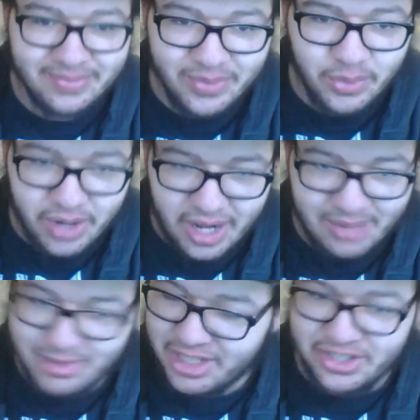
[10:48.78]
What I
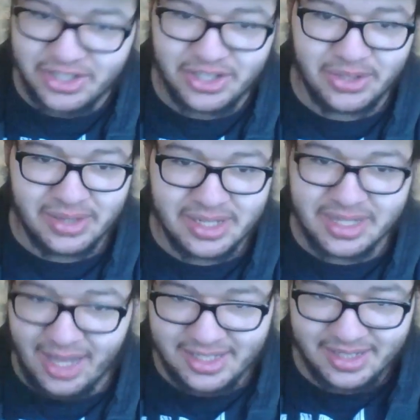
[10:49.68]
am teaching you is a
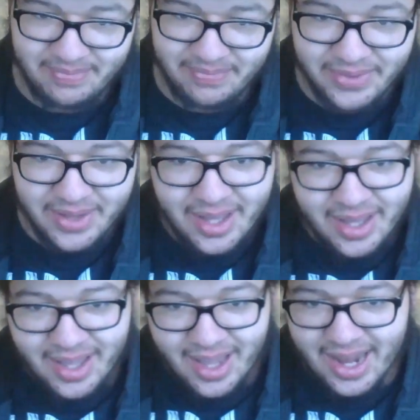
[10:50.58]
lesson.
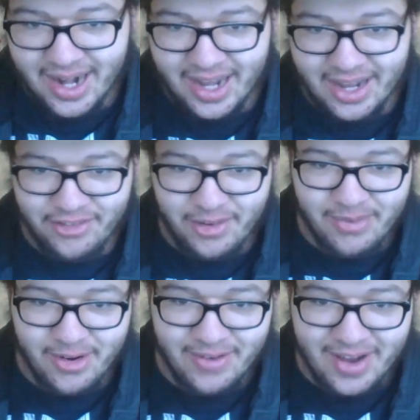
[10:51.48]
And I have a
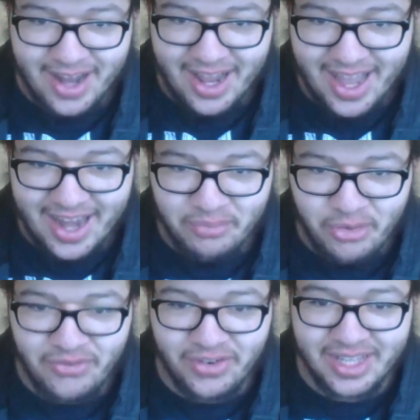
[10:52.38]
per and I had a
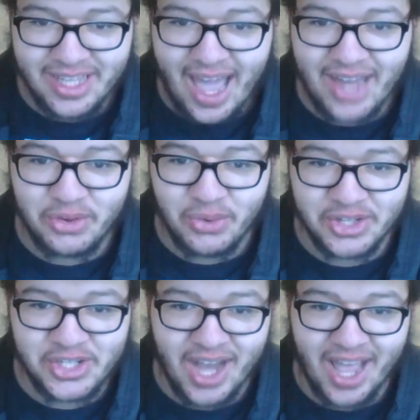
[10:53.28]
perfectly adequate
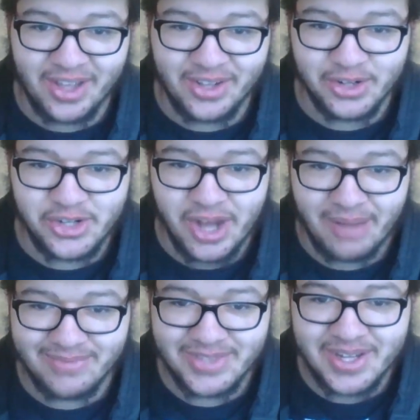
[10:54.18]
childhood,
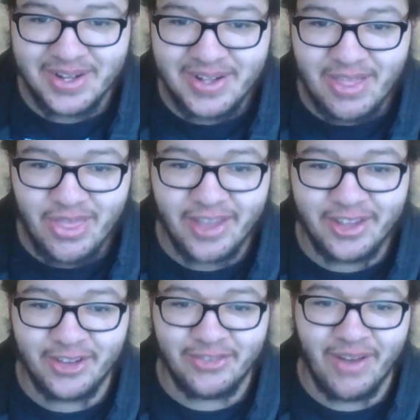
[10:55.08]
chums. Thank
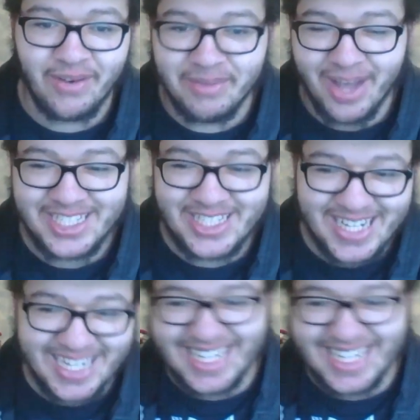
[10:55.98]
you very much.